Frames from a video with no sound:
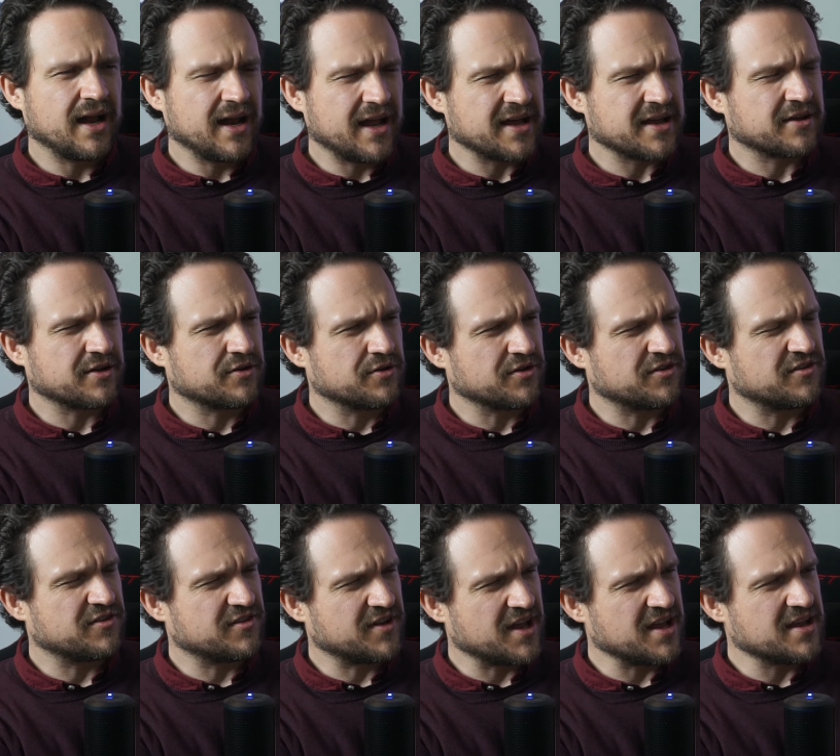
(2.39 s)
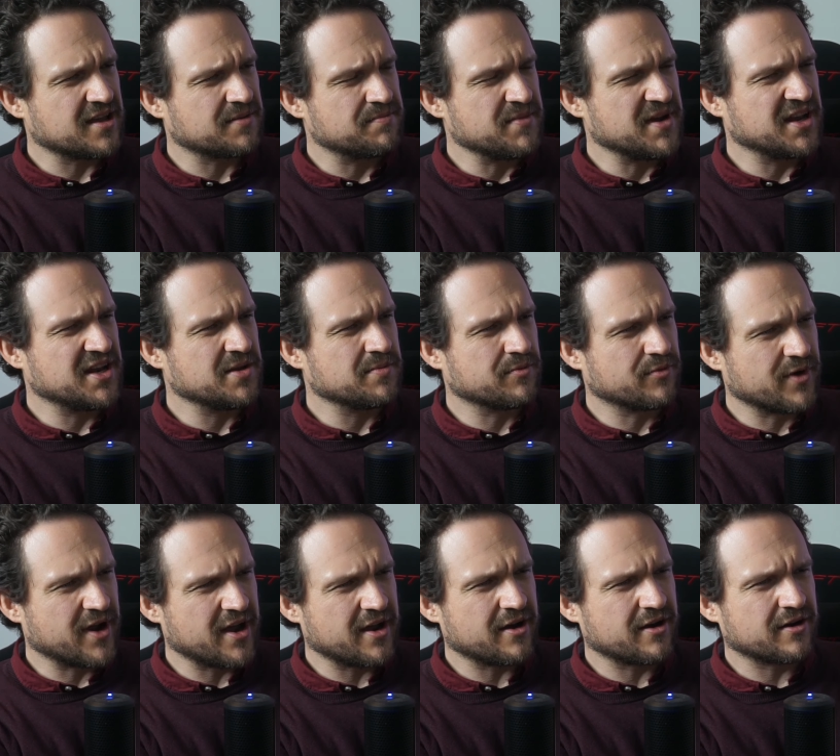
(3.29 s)
like a good steak, medium
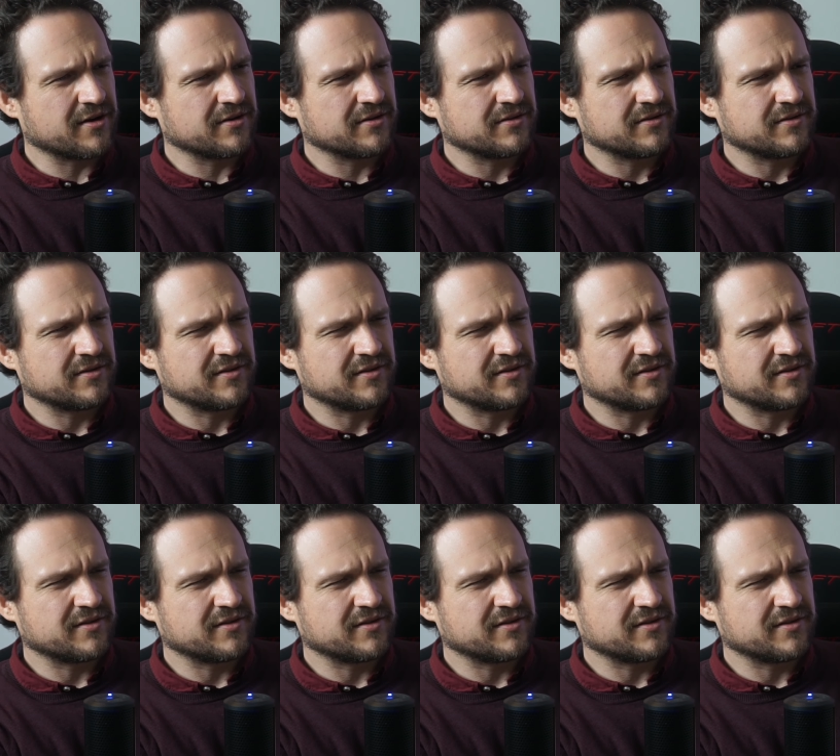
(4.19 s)
rare,